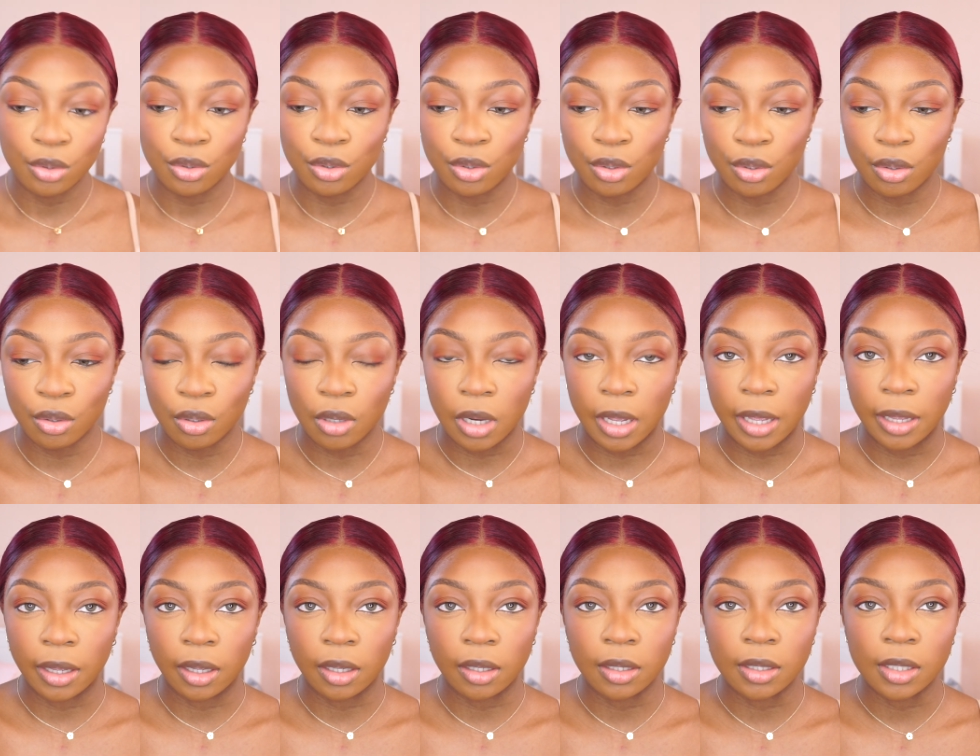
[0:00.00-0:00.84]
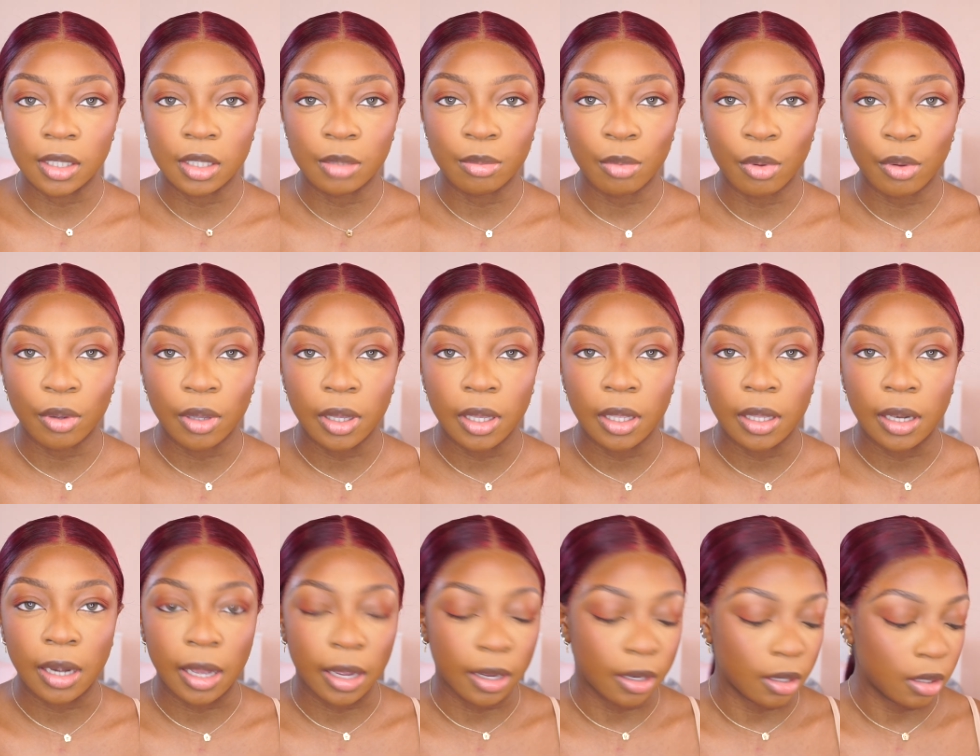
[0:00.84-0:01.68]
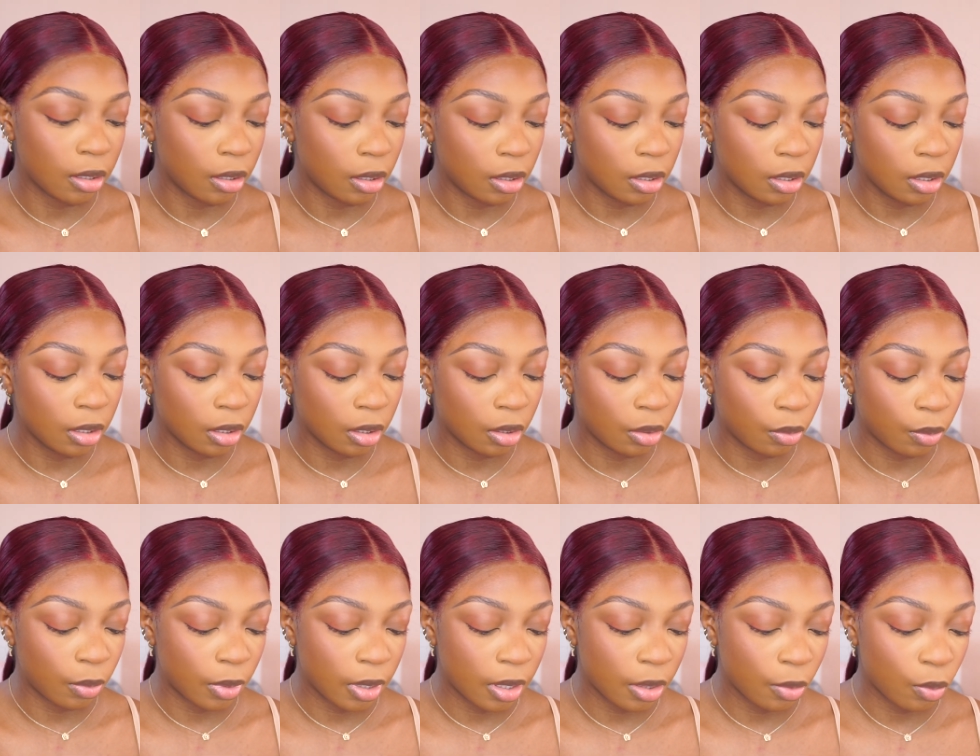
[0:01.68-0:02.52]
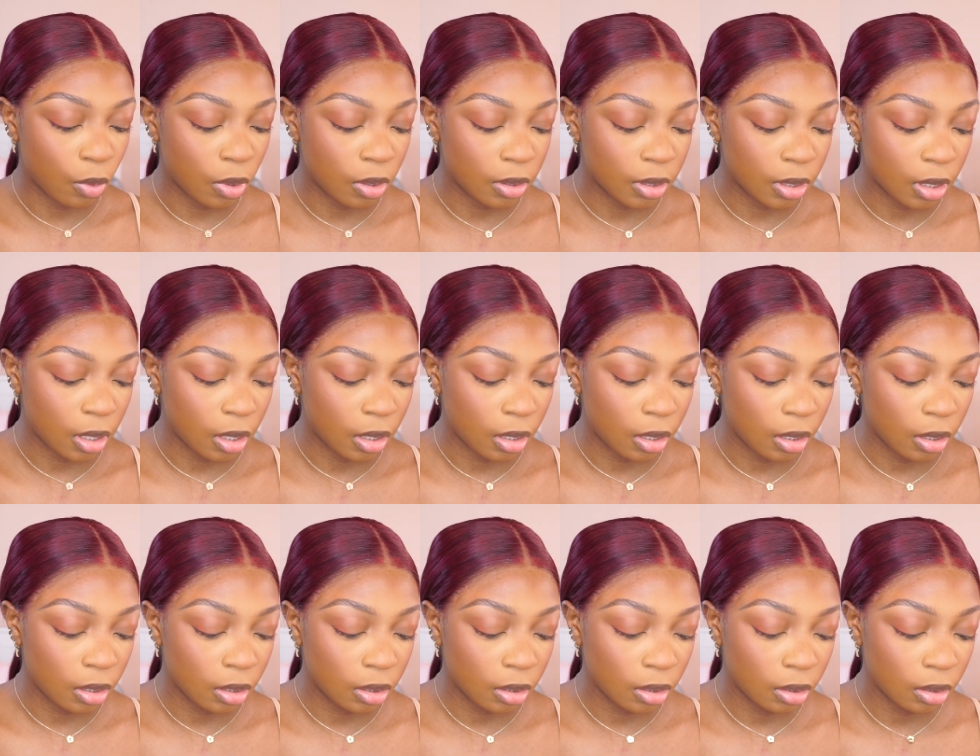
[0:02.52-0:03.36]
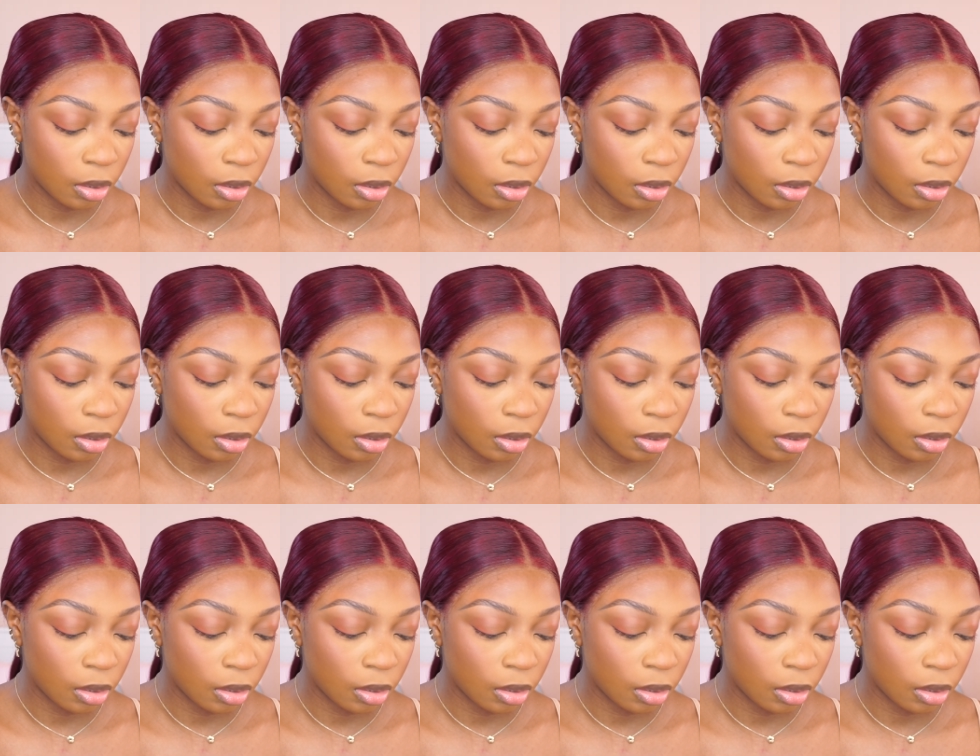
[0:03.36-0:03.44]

do like a smoky liner look with Waldana